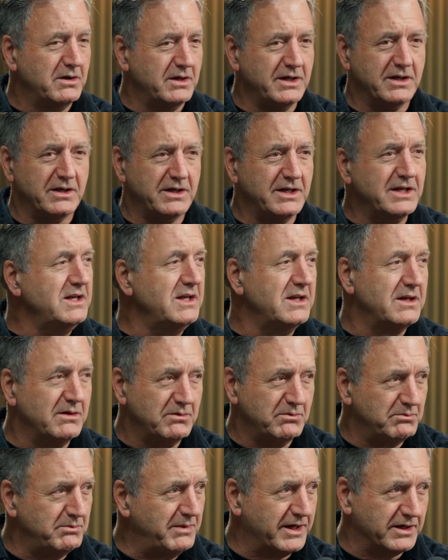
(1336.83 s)
any
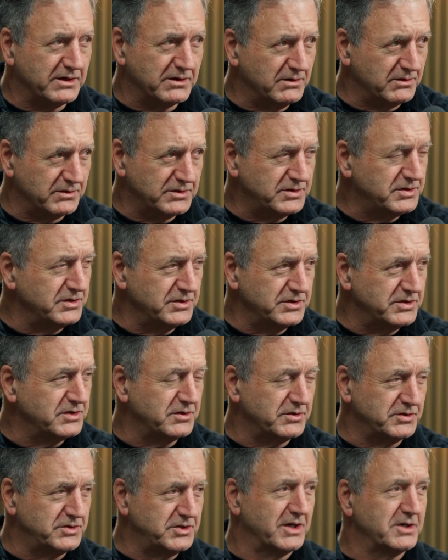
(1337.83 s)
medical or
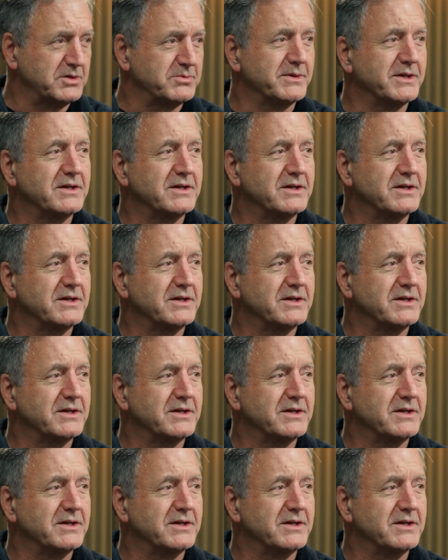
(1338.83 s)
surgical judgment.